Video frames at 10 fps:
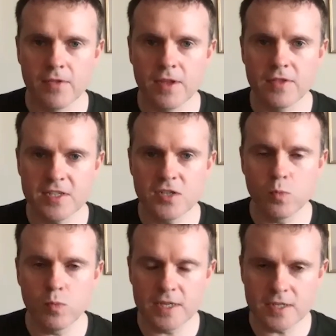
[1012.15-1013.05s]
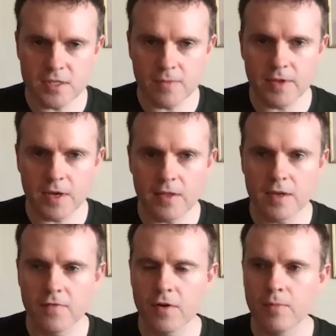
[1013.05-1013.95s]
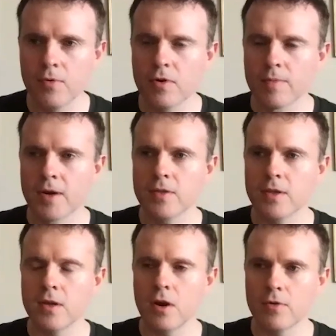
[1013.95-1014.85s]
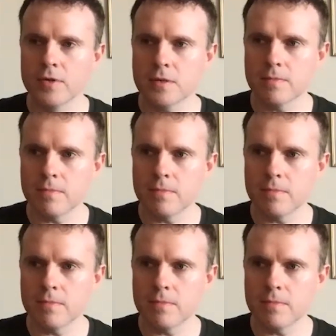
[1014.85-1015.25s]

Now, th- this is this is something I think is very important about the current